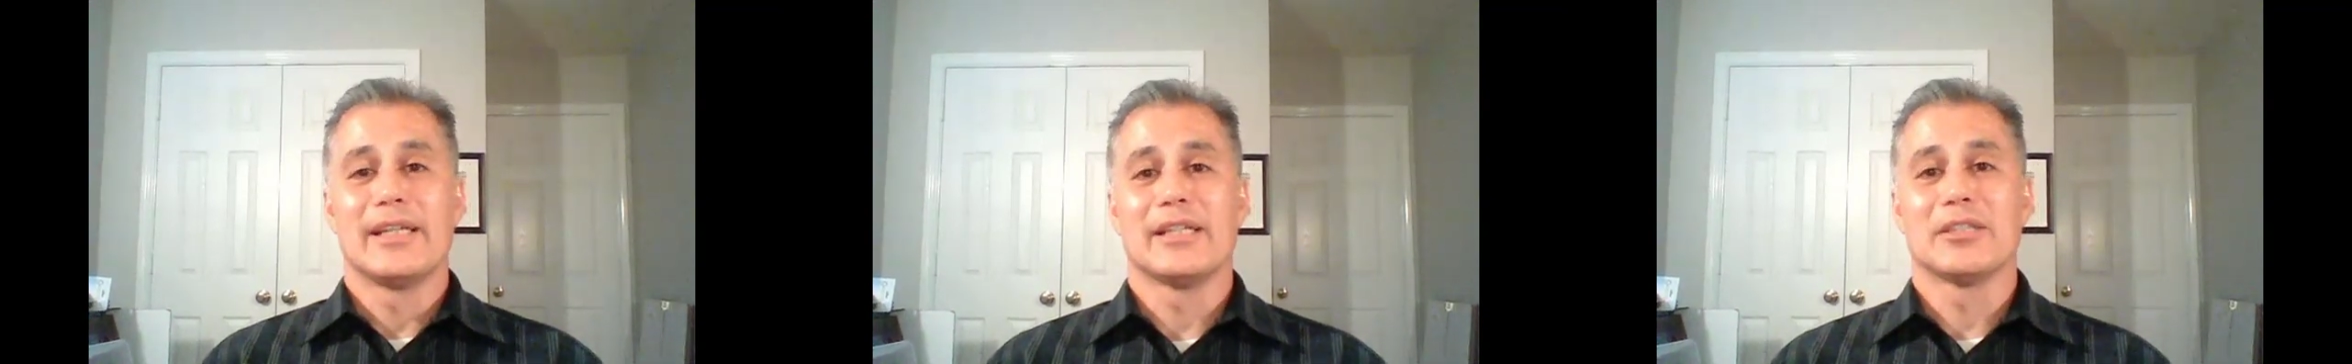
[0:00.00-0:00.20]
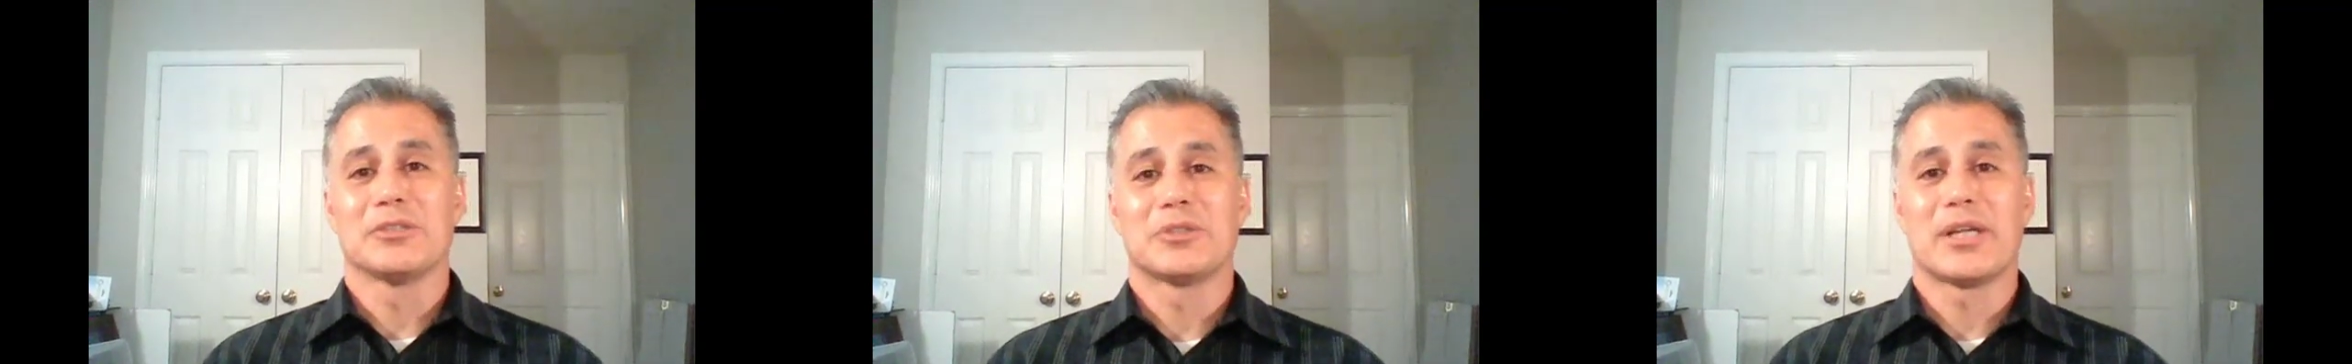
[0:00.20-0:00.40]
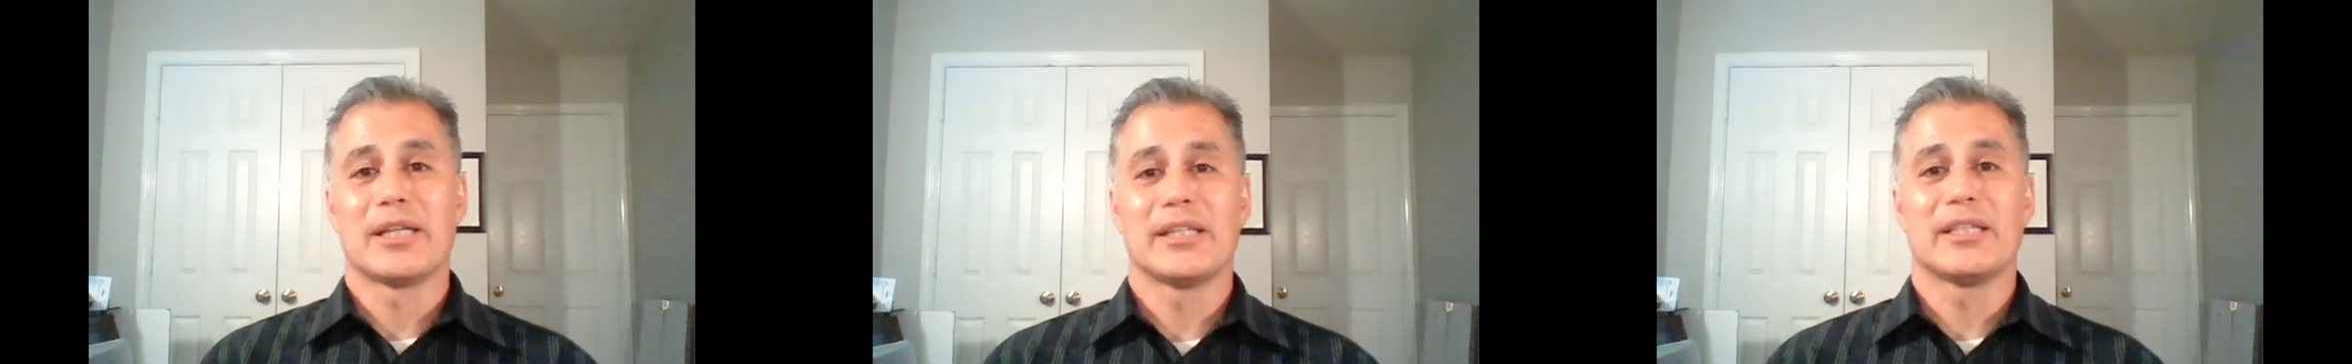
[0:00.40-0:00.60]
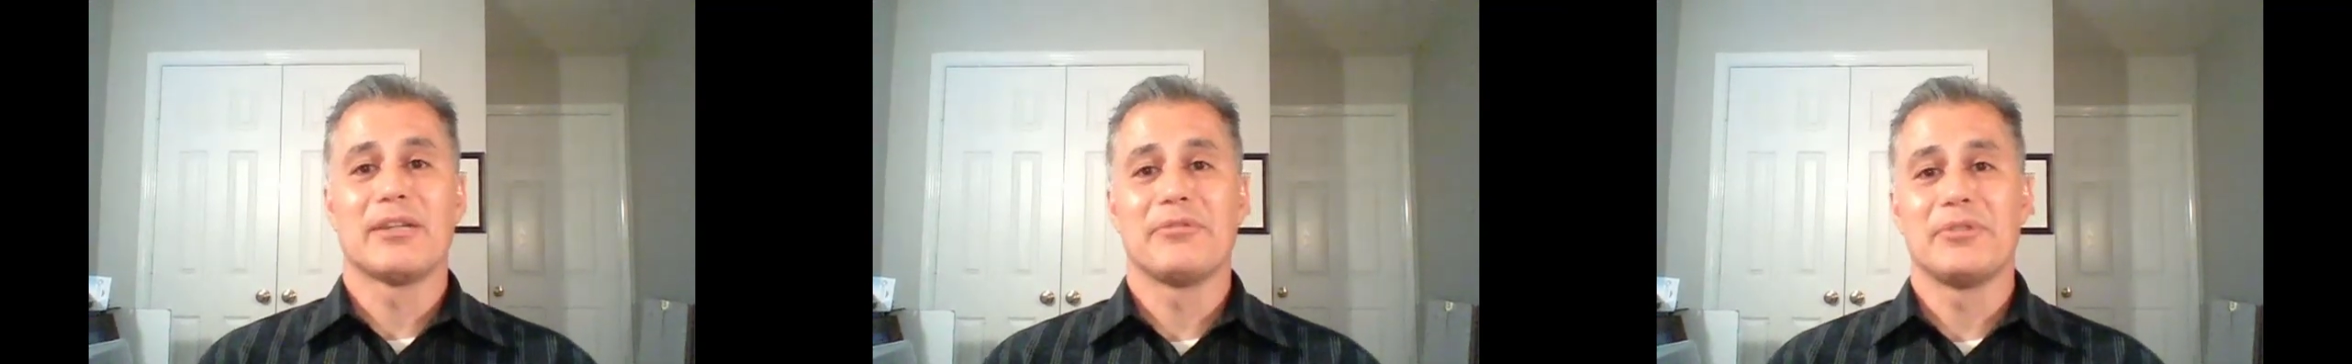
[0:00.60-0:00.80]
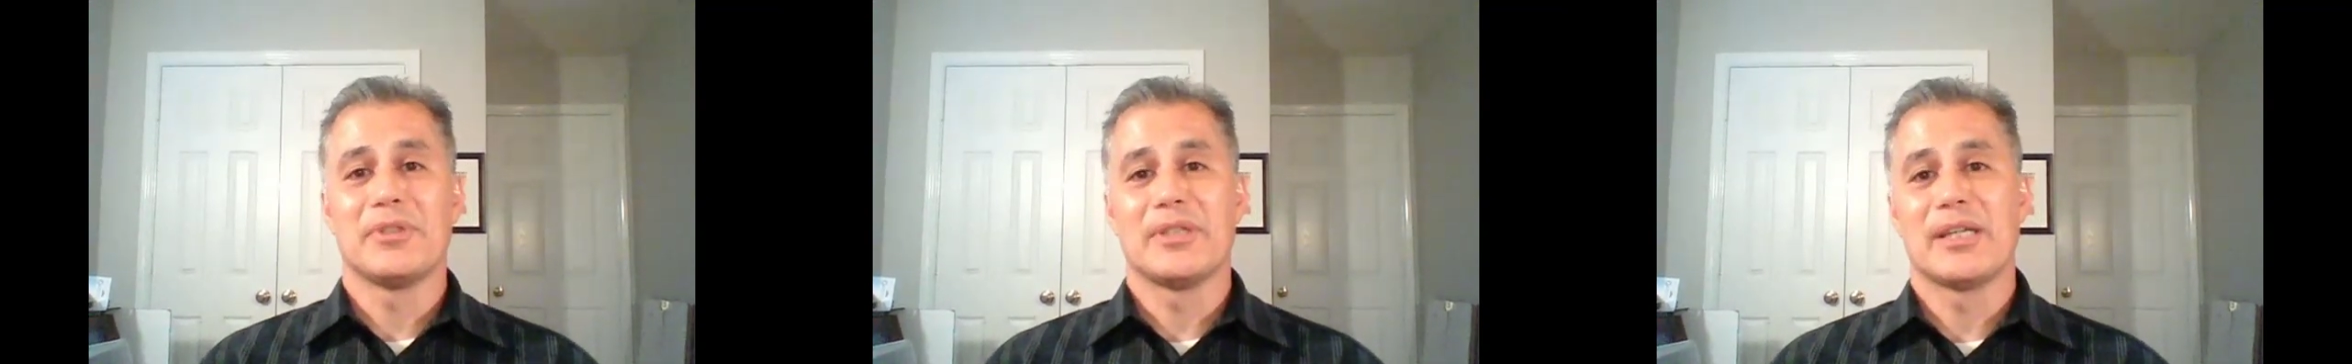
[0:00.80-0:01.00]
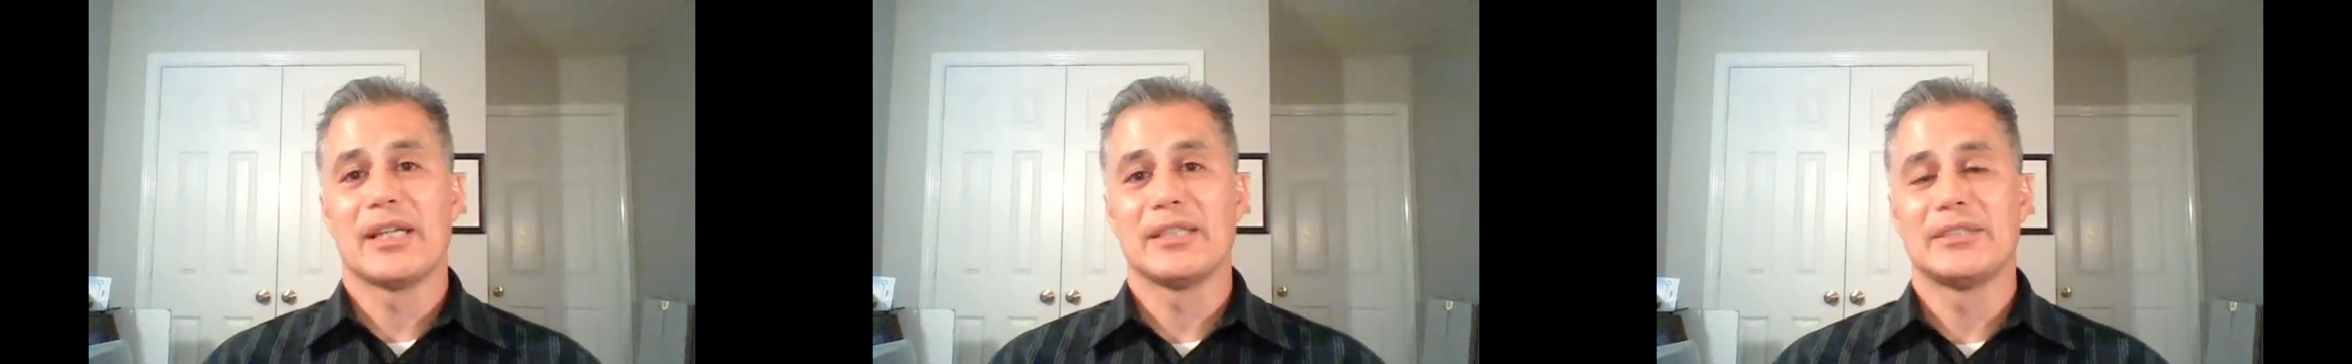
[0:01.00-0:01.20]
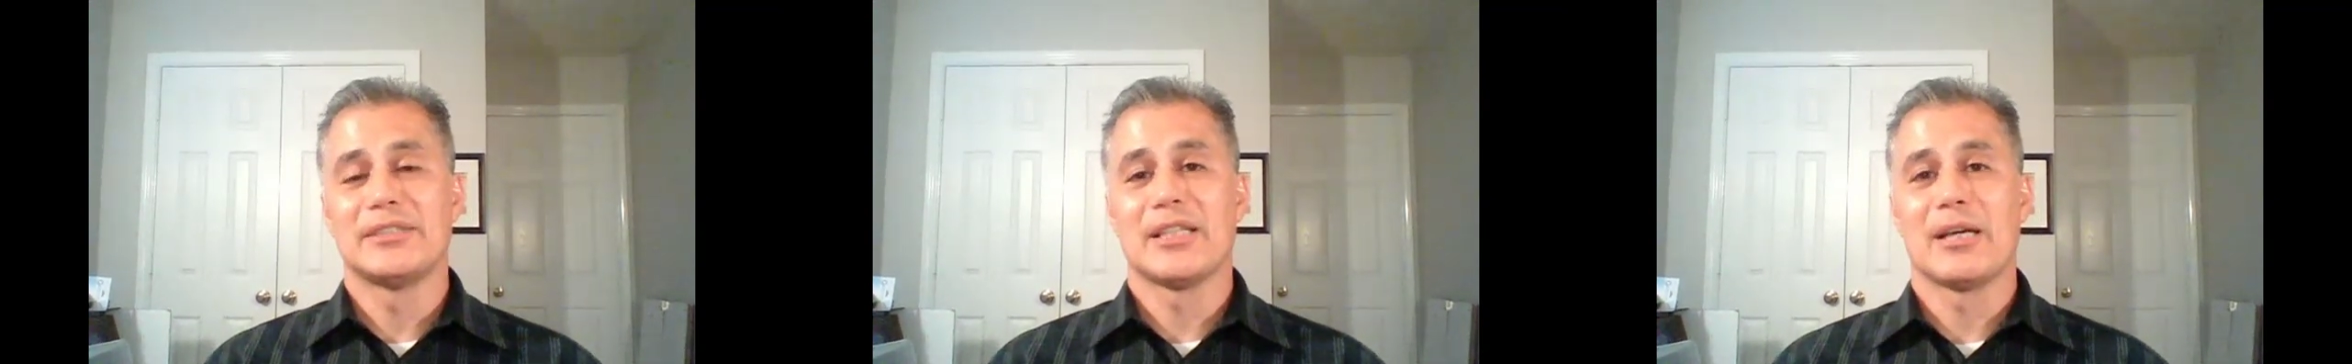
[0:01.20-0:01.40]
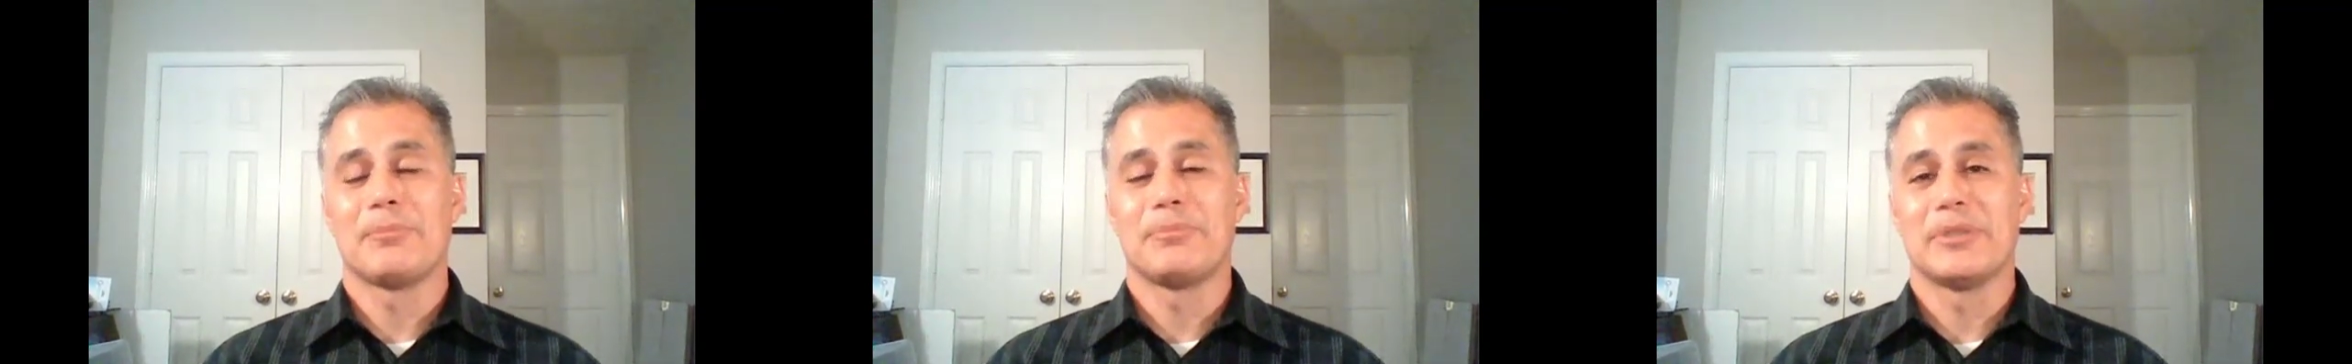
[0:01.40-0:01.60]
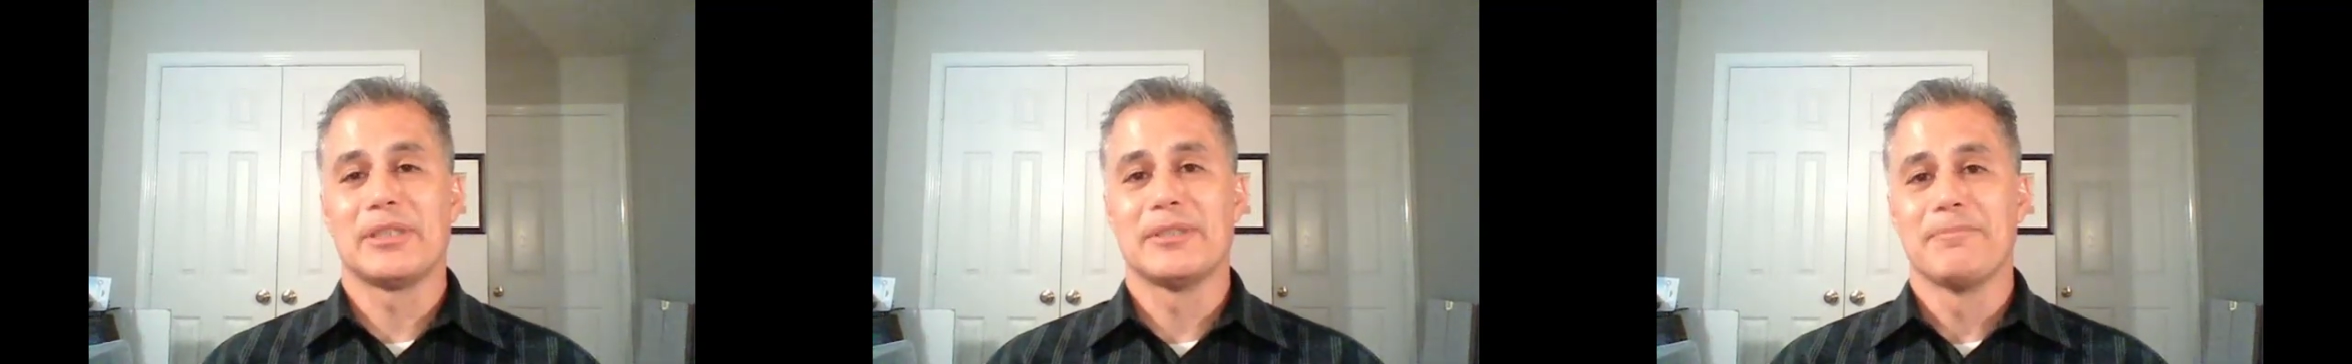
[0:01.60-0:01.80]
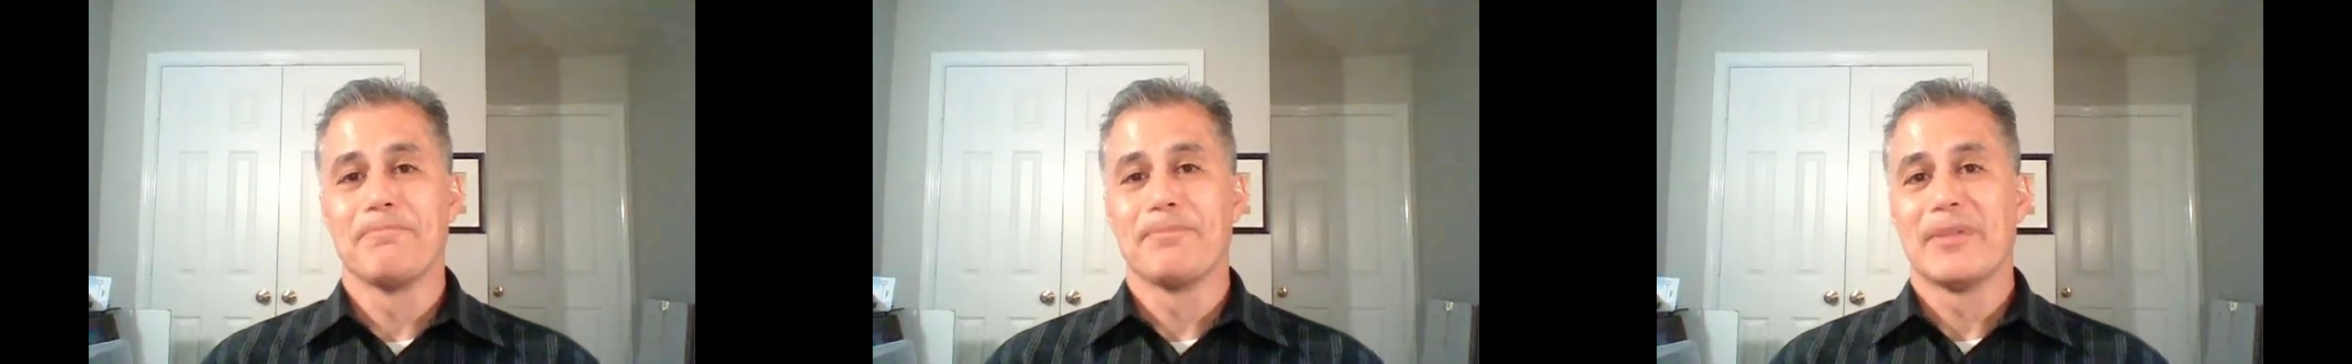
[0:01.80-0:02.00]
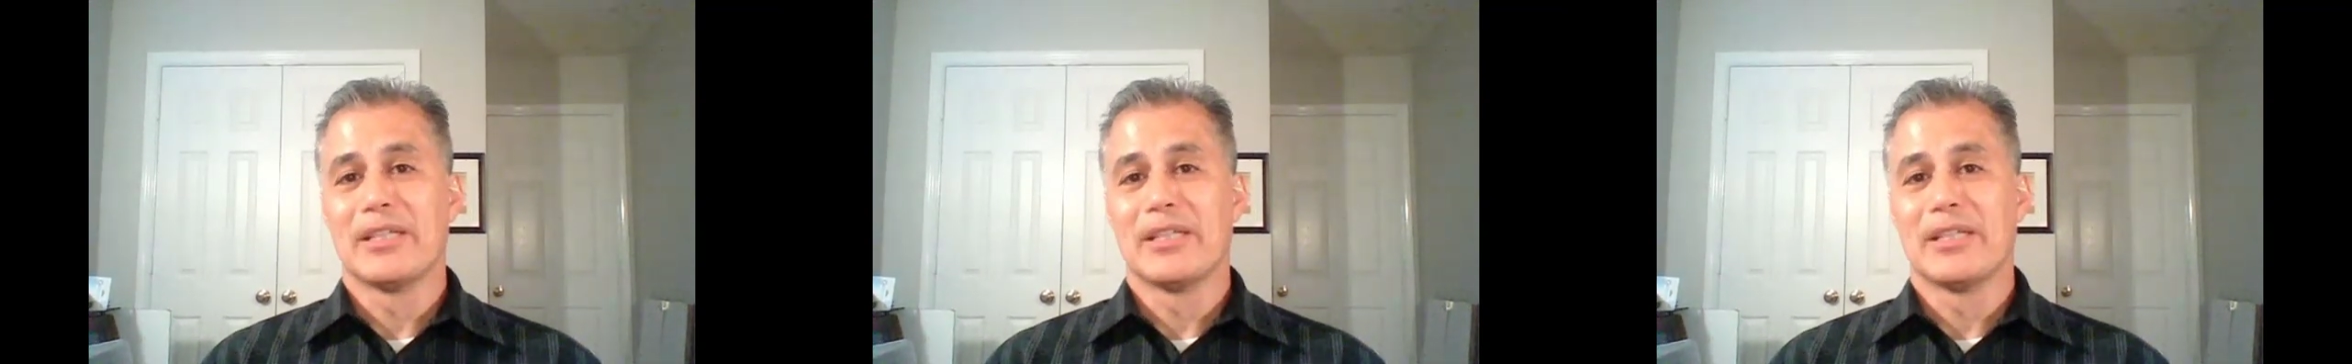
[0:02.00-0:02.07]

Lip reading: and I'll try to give you a heads up and